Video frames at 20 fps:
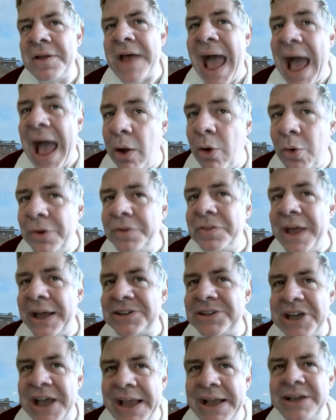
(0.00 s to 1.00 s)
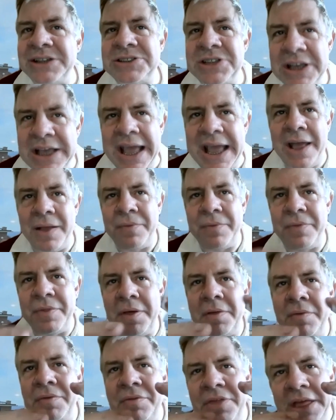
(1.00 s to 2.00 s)
How long that takes to get
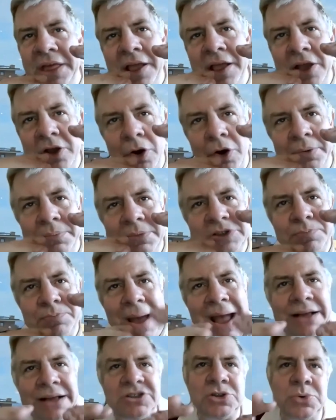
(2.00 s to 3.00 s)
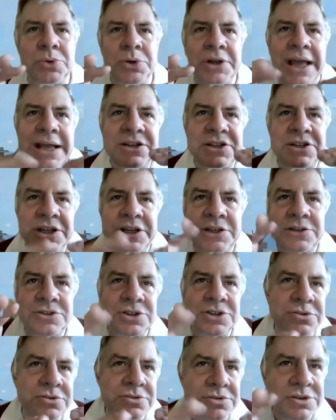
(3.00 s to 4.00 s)
the economies back to an 80
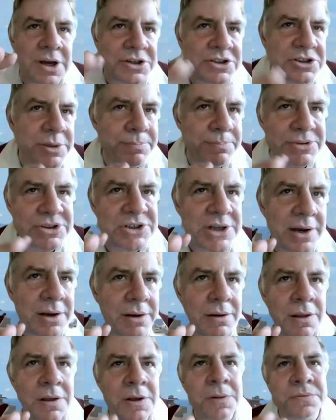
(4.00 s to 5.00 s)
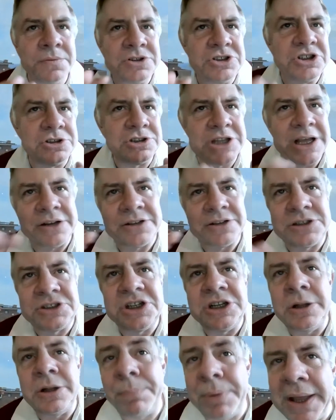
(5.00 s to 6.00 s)
to 90% debt to
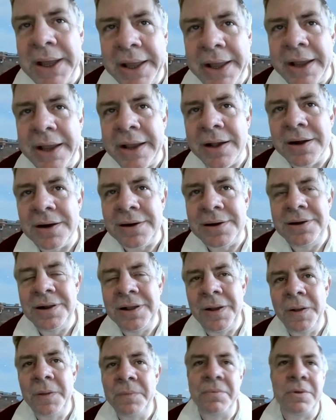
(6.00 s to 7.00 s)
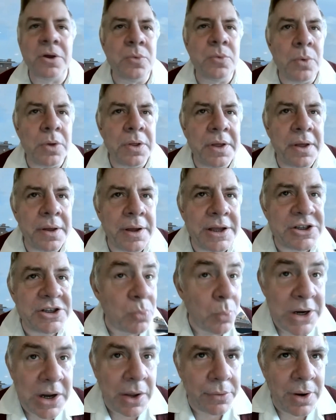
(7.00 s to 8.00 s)
GDP
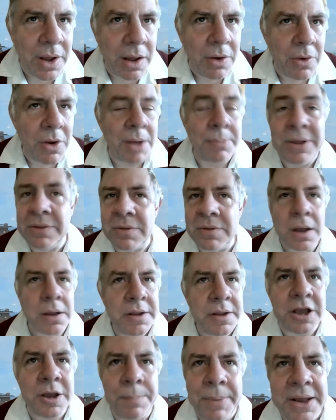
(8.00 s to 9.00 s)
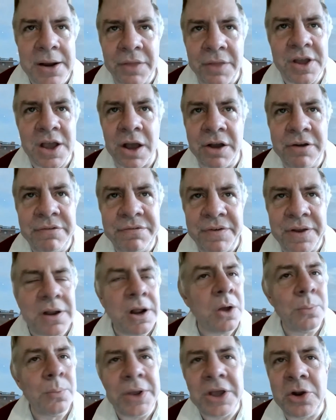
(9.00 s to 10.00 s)
we don't know. I mean, there could be another COVID.
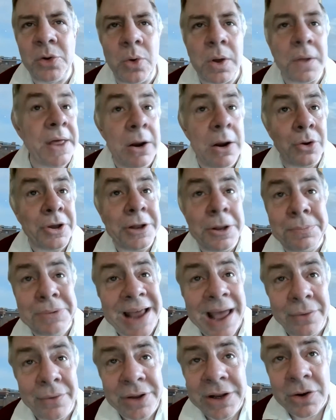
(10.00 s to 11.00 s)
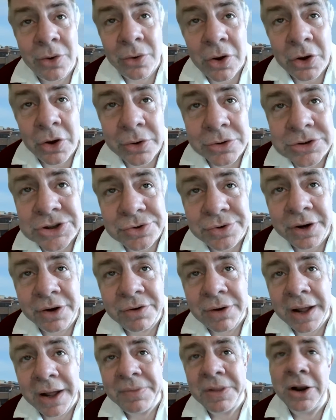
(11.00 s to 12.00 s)
We could. they're locking them down in, in
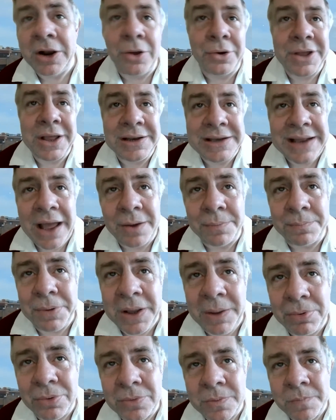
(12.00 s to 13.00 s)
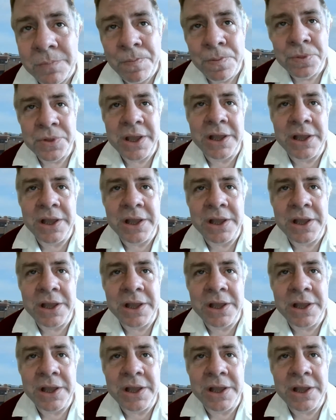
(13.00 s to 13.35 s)
Austria, right? They're locking down people yeah.